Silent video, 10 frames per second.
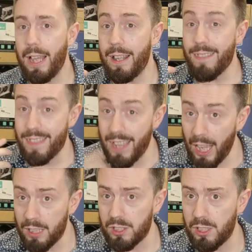And in
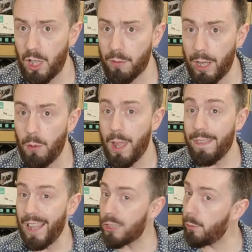that scenario,
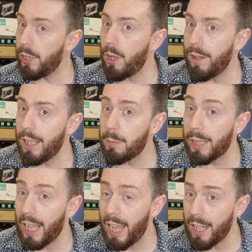that is when you go down
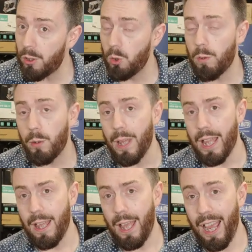the mechanical route.